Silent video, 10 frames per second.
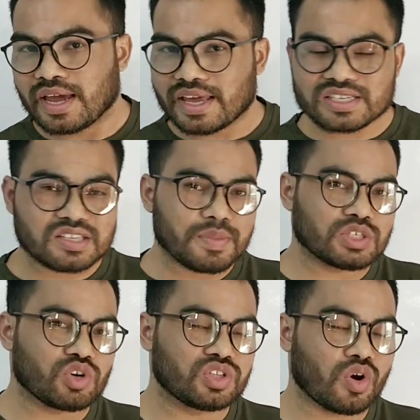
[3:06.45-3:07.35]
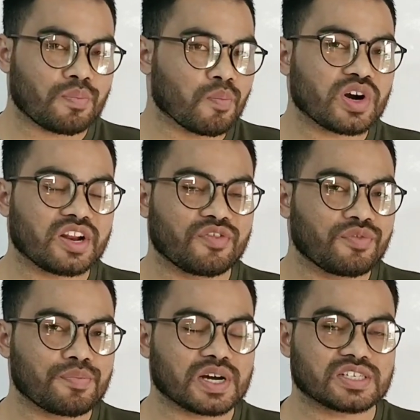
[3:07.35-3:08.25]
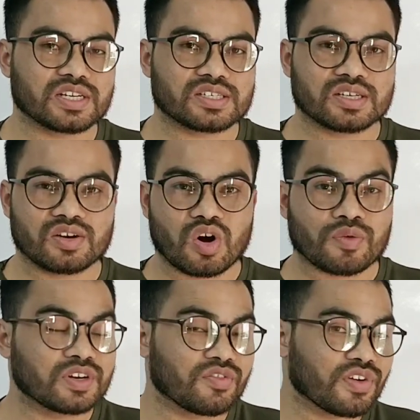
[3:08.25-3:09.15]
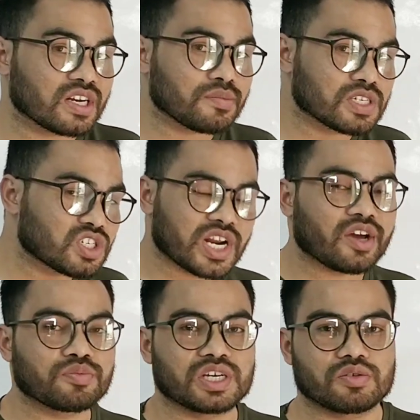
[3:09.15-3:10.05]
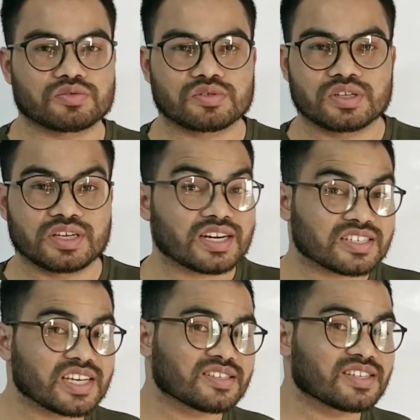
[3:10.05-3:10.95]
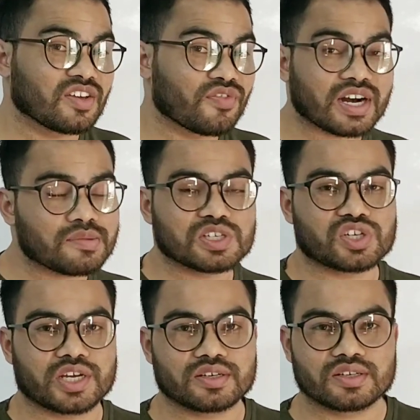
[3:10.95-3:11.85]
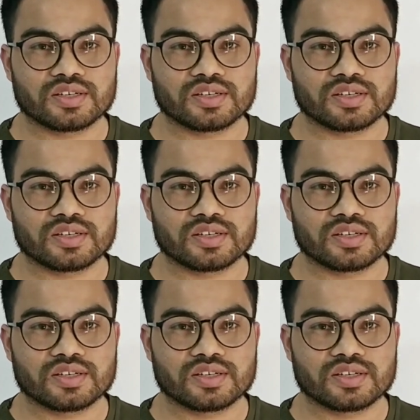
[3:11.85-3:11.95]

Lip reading: It is the majority of more than 50% of the effective strength of the house. Here says effective strength.